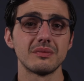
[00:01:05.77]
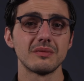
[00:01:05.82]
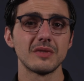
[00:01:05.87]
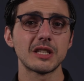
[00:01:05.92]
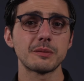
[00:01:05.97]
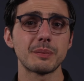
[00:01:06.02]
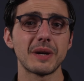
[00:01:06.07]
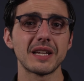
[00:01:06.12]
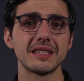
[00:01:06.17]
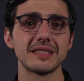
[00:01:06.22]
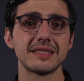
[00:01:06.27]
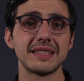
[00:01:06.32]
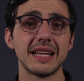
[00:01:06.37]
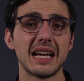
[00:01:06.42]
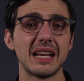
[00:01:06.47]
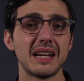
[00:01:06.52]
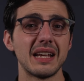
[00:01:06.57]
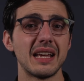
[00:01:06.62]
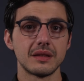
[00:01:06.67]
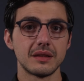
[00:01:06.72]
Let's break this
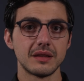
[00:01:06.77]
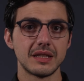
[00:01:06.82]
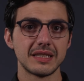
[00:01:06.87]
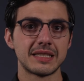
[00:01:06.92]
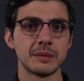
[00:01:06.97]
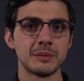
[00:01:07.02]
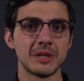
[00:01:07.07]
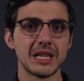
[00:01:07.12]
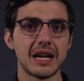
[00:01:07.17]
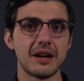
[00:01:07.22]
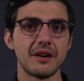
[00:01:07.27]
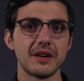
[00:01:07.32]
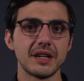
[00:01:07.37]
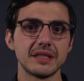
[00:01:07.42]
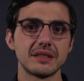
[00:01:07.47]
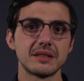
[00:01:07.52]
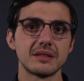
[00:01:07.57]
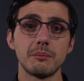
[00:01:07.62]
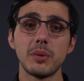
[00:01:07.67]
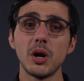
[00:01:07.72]
down. The
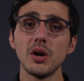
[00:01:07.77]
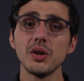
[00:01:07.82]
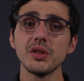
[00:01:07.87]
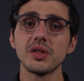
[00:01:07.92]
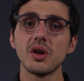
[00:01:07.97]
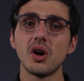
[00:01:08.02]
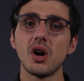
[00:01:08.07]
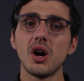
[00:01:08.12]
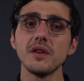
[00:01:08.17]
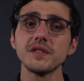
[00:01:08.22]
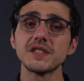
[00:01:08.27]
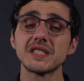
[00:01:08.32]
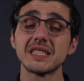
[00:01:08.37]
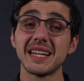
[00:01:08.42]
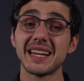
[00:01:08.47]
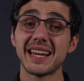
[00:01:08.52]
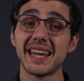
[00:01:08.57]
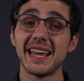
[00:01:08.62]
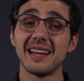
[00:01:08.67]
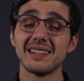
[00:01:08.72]
similarities. Both
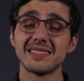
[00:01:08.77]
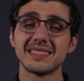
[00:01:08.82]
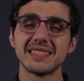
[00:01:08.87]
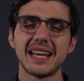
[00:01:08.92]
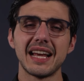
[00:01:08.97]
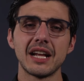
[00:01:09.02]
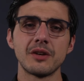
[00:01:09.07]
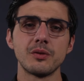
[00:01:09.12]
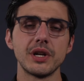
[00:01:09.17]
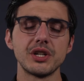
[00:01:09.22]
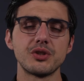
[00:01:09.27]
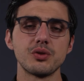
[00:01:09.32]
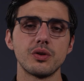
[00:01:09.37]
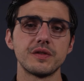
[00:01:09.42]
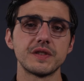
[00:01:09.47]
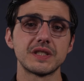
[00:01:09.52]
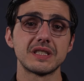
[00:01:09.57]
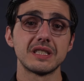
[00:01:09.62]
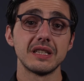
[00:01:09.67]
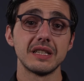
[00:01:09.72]
offset accounts and
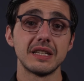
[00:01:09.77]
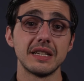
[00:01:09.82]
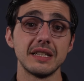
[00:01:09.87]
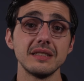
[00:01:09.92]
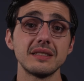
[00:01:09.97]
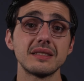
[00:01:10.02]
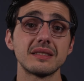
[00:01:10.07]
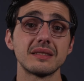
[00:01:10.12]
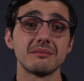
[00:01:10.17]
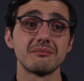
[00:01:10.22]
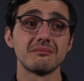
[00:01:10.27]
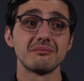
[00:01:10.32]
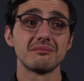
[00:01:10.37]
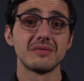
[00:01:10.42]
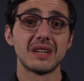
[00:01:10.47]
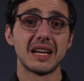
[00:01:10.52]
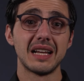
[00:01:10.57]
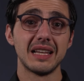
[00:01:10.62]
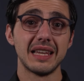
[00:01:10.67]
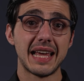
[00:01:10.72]
redraw facilities
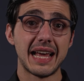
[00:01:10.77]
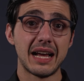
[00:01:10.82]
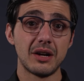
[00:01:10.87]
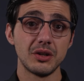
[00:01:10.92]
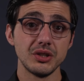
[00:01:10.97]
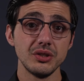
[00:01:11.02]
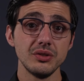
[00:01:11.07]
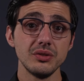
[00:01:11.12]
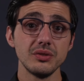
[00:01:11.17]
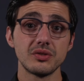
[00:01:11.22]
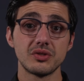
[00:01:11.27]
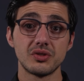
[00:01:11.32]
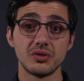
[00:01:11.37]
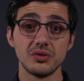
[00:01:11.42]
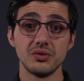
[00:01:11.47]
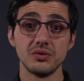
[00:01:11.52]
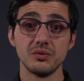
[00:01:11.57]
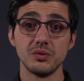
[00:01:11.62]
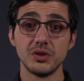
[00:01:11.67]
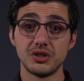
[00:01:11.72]
allow you
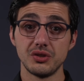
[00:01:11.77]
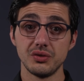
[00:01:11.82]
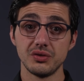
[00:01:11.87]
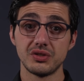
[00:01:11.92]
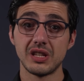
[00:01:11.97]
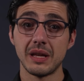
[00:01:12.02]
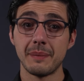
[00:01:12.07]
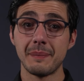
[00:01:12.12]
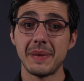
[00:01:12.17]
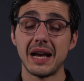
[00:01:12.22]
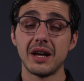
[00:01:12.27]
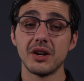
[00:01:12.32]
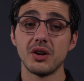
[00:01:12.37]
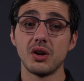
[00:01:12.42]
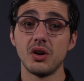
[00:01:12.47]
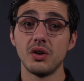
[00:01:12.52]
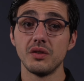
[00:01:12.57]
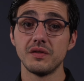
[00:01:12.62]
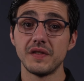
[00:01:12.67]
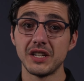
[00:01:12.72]
to reduce the amount
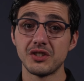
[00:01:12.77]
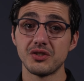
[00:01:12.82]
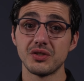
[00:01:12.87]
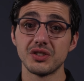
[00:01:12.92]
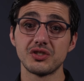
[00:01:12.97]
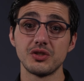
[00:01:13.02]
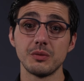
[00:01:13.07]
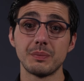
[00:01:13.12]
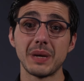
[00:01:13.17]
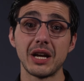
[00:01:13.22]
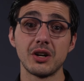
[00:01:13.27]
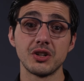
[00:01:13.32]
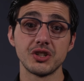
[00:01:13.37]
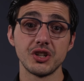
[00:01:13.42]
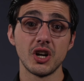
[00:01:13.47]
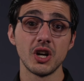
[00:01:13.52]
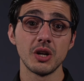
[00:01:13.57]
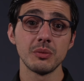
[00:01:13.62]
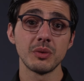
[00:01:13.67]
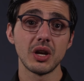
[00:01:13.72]
of interest you pay on
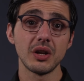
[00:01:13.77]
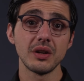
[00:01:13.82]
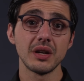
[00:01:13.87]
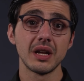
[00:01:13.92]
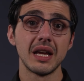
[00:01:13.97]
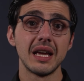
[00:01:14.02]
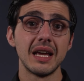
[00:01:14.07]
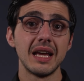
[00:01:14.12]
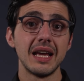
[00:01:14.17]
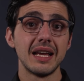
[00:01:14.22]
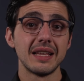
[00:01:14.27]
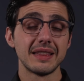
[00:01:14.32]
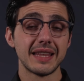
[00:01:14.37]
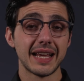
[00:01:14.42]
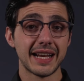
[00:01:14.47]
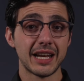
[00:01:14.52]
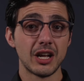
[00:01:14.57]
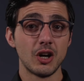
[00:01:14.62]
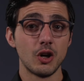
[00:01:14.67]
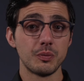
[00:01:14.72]
your home loan.
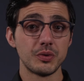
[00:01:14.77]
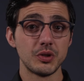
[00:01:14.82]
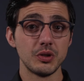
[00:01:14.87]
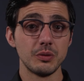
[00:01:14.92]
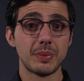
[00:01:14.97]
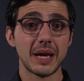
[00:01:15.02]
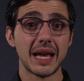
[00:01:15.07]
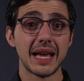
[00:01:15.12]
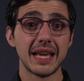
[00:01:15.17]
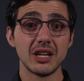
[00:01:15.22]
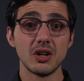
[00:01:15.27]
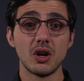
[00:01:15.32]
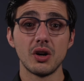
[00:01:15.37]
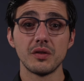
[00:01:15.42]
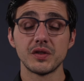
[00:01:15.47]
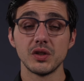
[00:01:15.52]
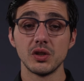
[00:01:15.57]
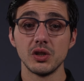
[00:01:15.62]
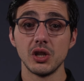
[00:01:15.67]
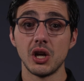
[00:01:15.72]
They can help you pay
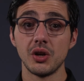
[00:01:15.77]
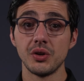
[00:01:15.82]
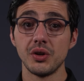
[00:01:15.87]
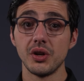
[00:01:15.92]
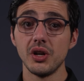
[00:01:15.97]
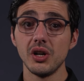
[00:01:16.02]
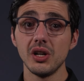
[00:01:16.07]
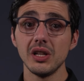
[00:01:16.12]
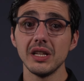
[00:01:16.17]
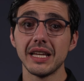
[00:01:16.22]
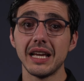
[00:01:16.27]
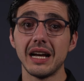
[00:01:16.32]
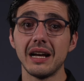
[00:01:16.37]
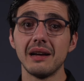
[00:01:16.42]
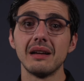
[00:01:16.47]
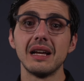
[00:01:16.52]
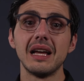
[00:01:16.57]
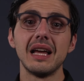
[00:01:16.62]
off your loan earlier